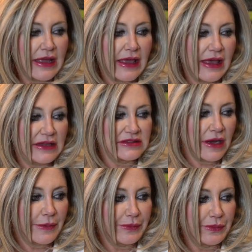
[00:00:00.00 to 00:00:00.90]
And
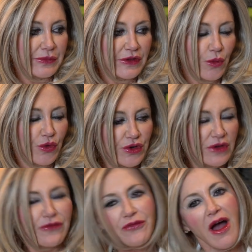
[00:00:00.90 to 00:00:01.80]
you
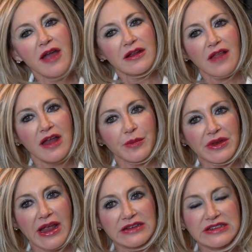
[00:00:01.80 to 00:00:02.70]
can find a lot of
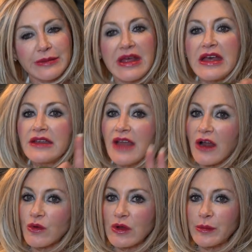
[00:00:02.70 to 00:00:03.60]
potassium not
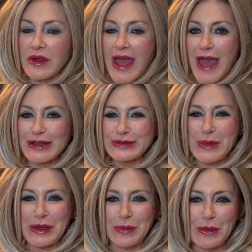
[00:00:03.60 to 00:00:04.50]
only in bananas.
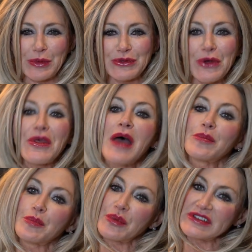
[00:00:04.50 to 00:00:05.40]
Many people know
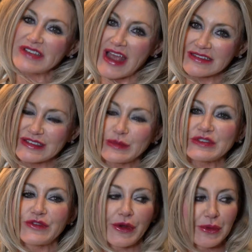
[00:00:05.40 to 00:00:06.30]
that potassium
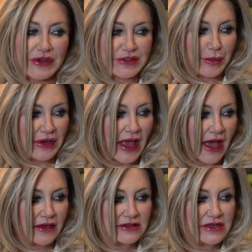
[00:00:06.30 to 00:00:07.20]
is very rich in
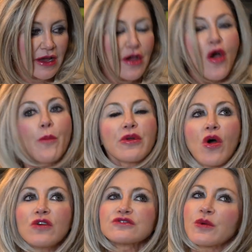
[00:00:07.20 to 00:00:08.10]
bananas, but
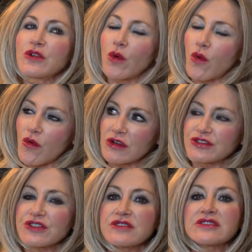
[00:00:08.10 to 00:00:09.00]
also in
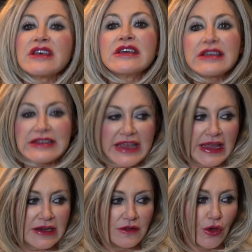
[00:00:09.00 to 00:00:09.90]
oranges,
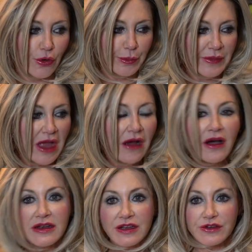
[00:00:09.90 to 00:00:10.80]
cantaloupe,
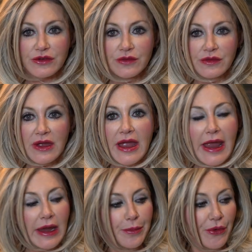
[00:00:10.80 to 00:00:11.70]
honeydew,
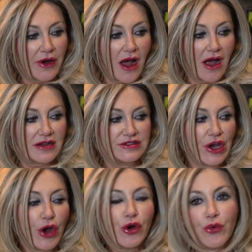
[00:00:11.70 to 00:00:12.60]
apricots,
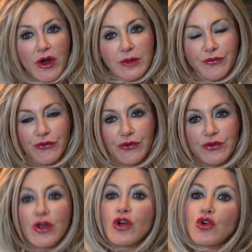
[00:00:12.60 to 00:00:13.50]
grapefruit,
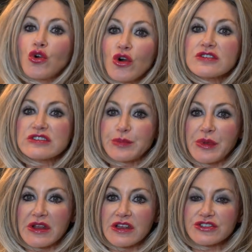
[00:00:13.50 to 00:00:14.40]
cooked
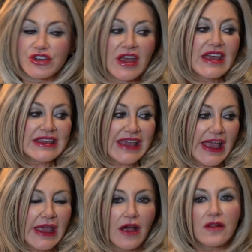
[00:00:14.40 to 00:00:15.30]
spinach,
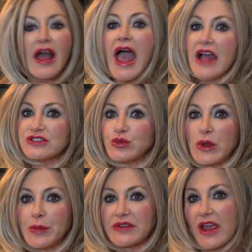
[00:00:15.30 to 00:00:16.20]
kale, and
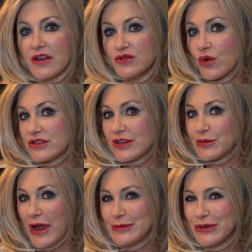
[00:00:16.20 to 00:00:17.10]
sweet potatoes, or
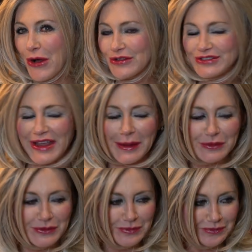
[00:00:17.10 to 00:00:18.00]
sometimes called yams.